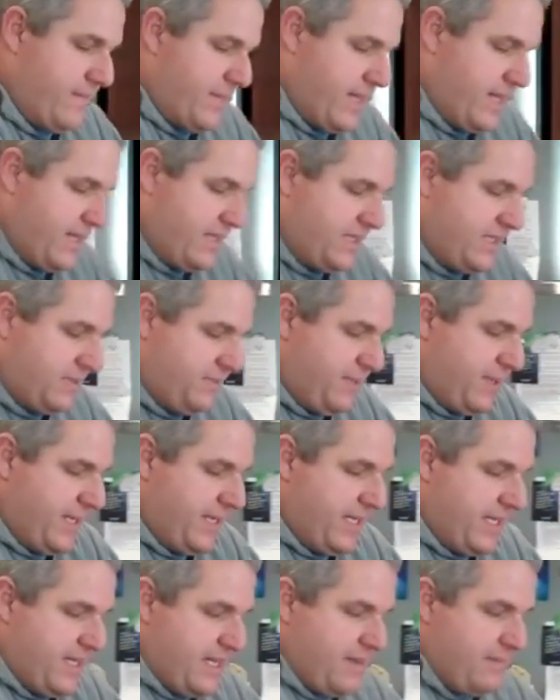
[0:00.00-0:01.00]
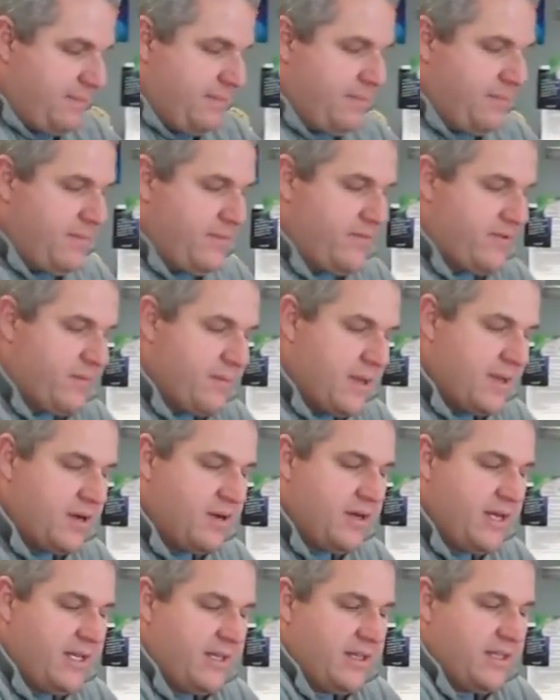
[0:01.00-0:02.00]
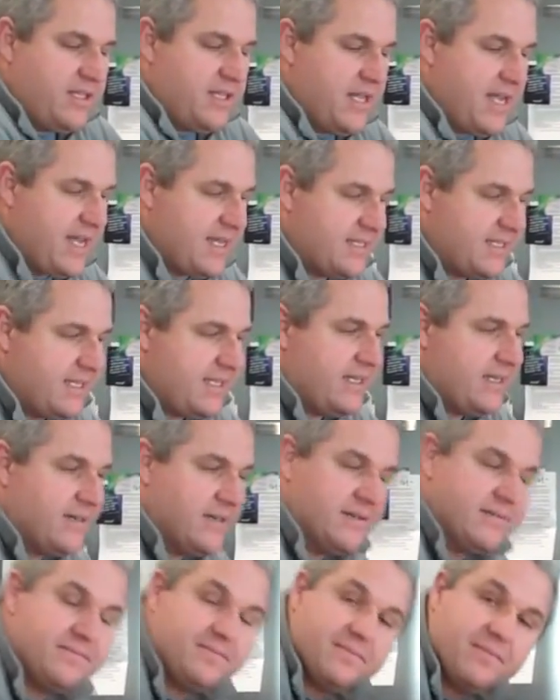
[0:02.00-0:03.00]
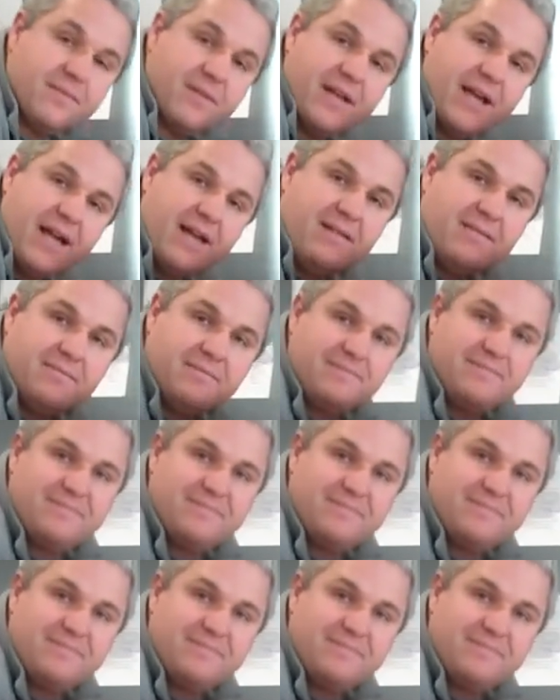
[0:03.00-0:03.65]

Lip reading: I just pick it up from underneath the chassis here, okay?